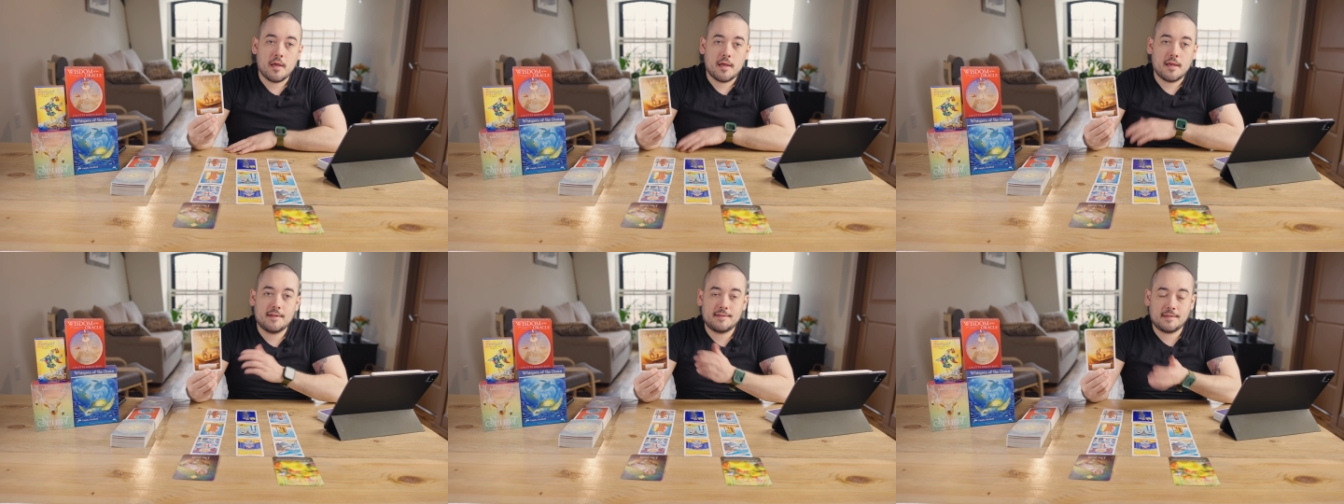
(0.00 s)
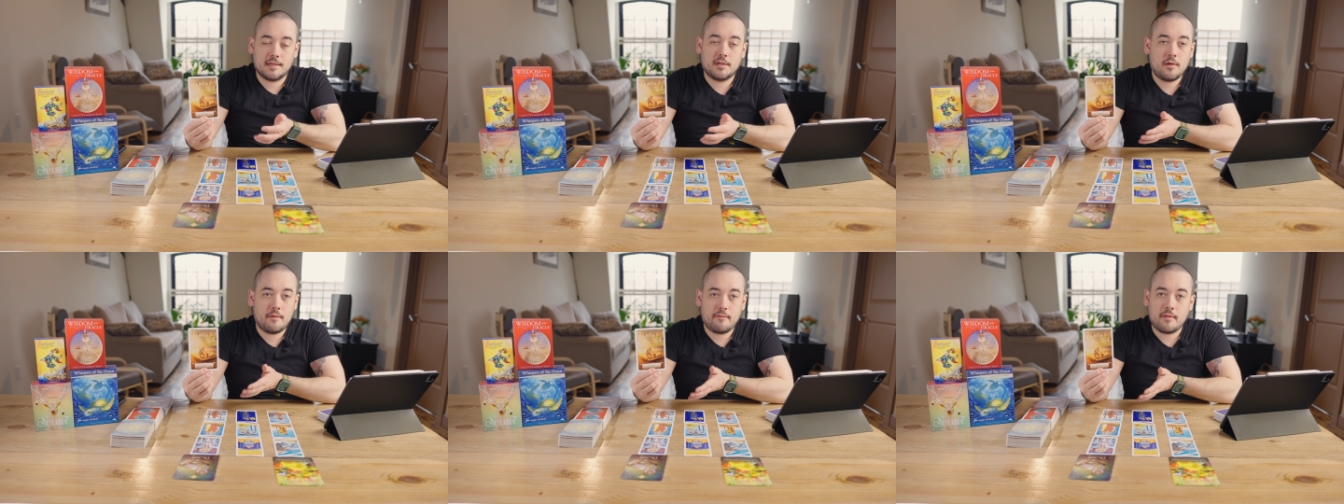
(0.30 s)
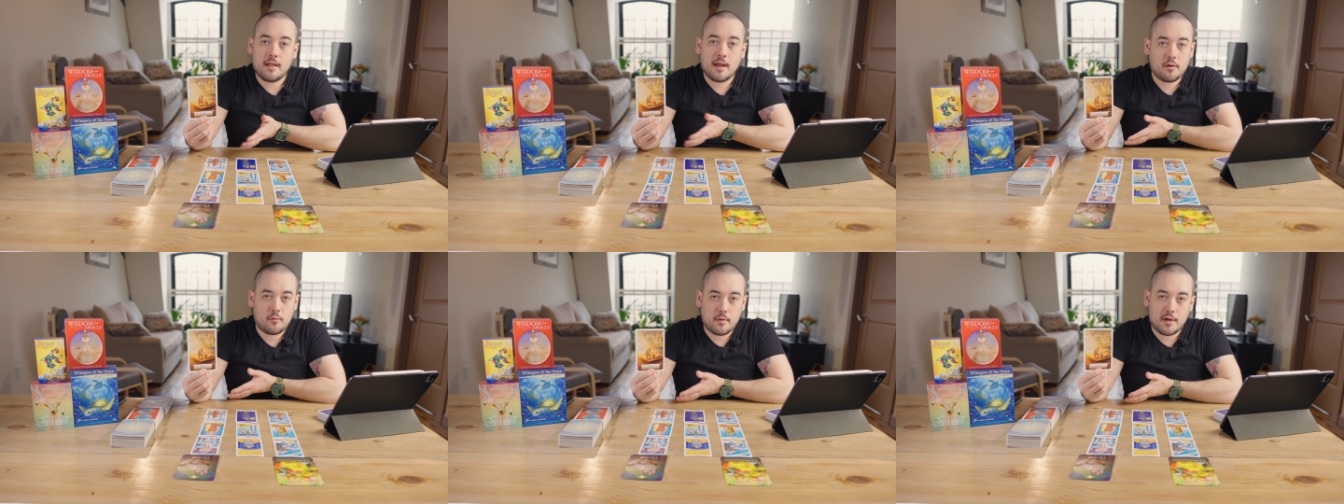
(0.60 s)
it's like you have a
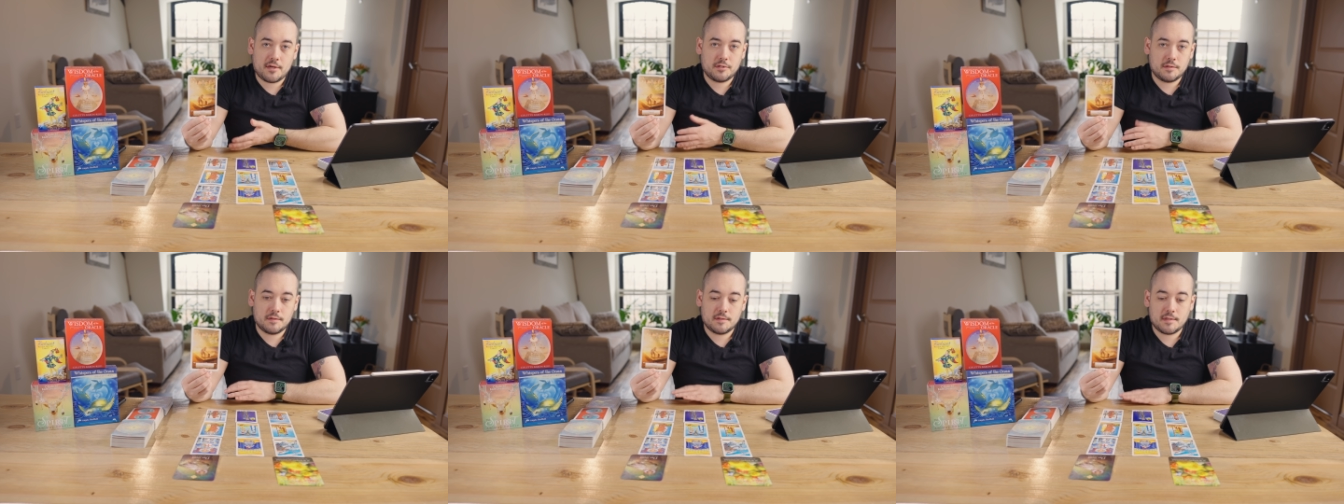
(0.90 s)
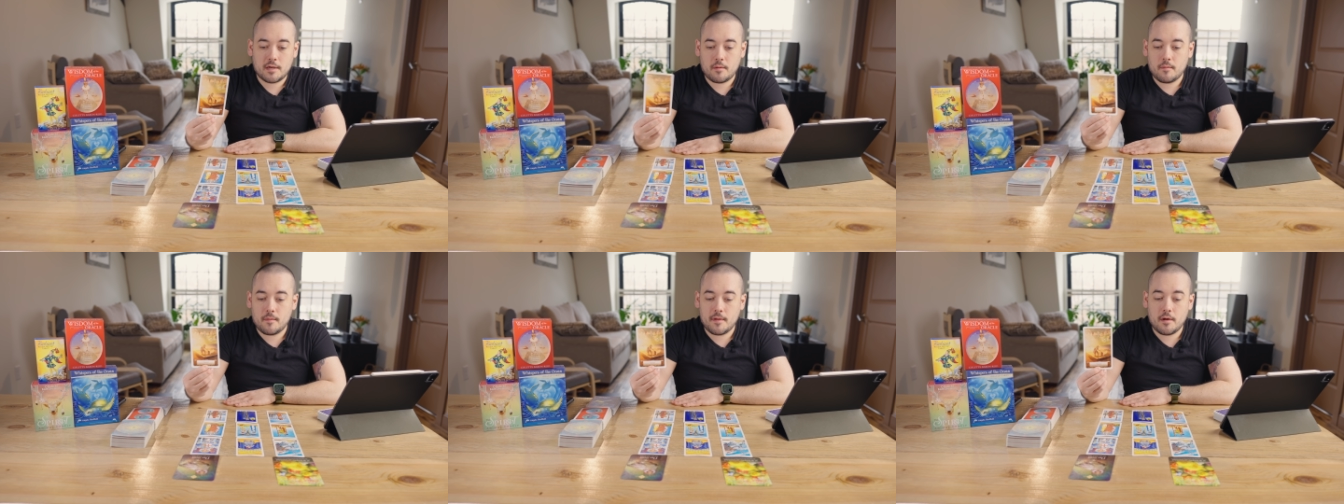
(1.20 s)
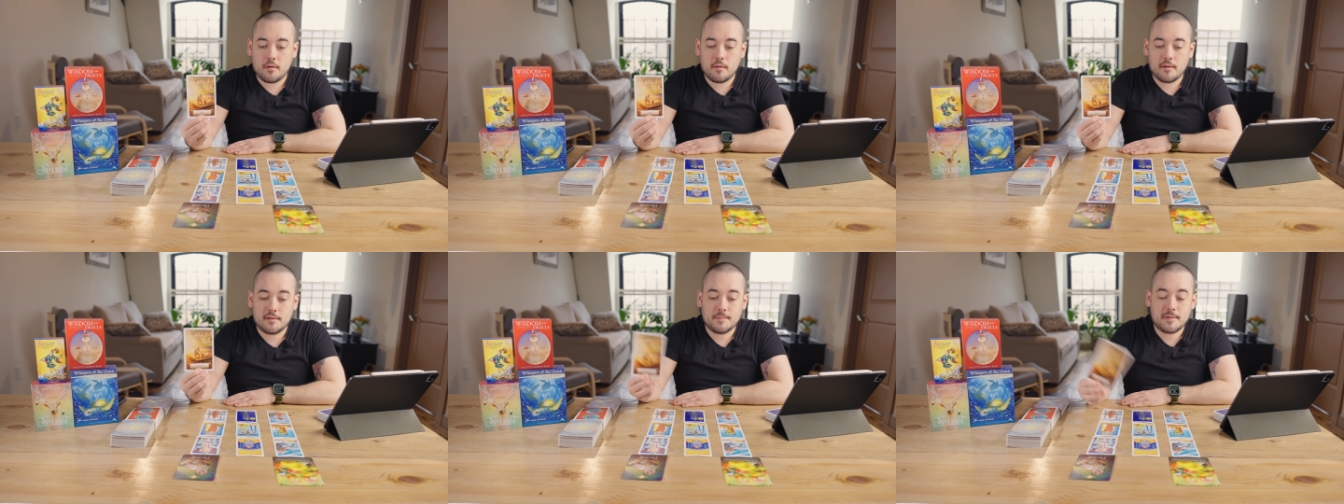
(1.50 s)
lot of questions, like, you
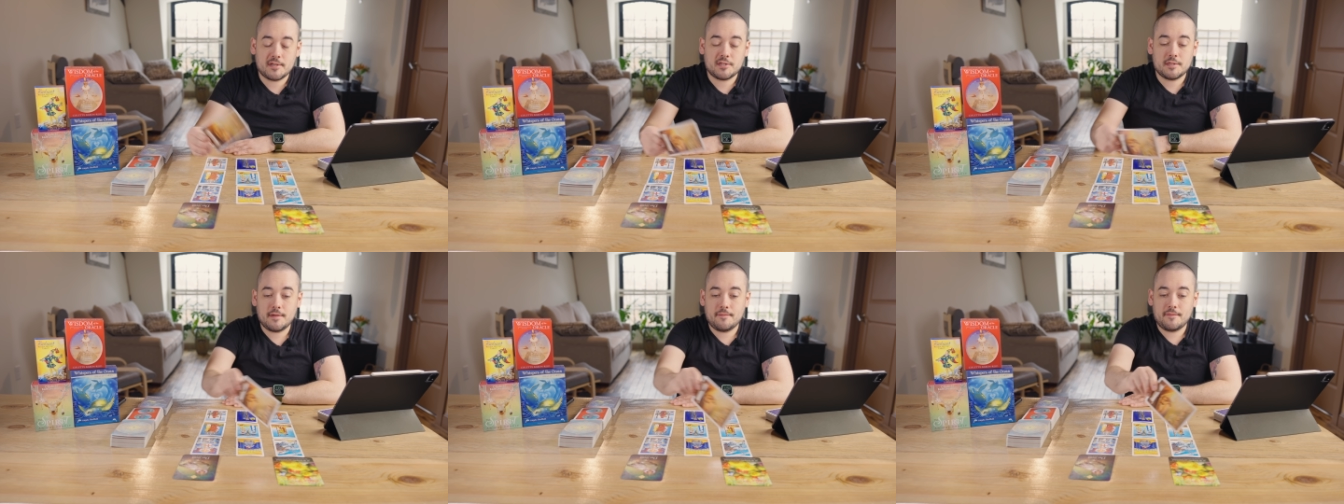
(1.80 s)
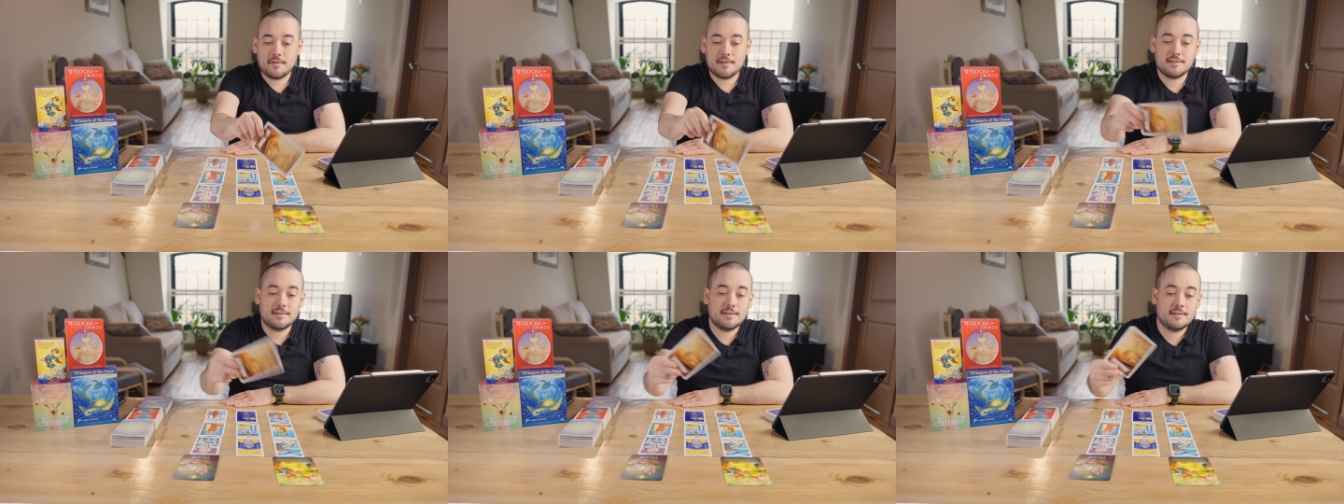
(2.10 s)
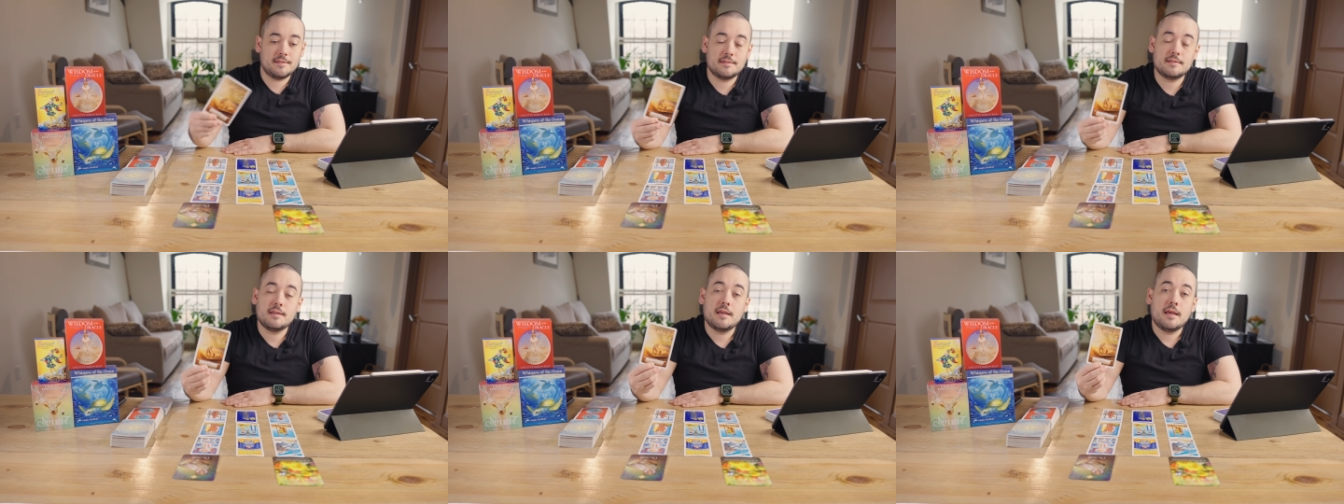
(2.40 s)
know, especially if this
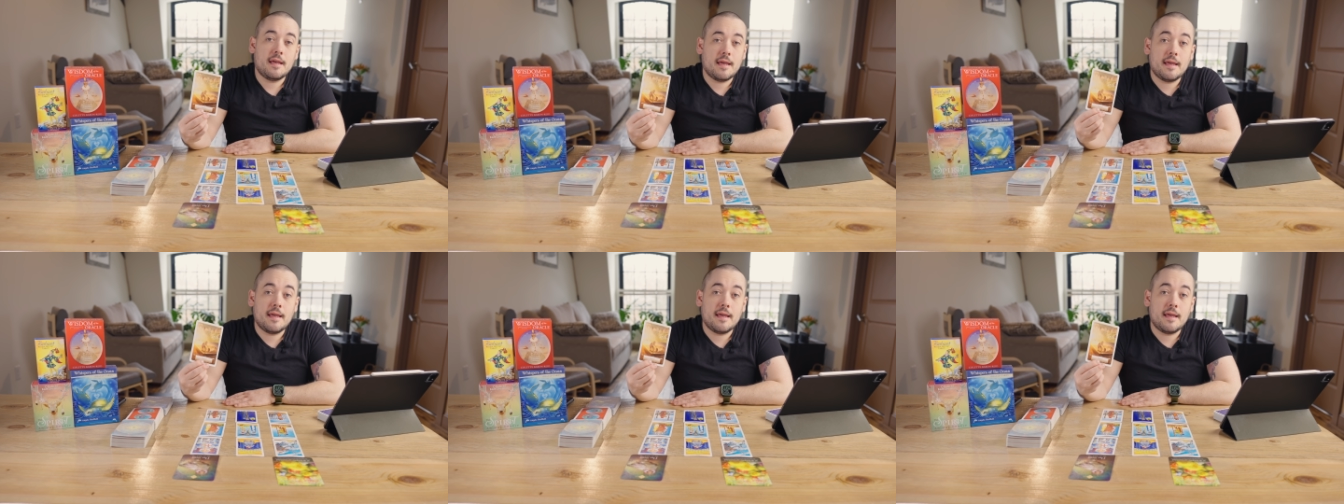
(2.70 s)
is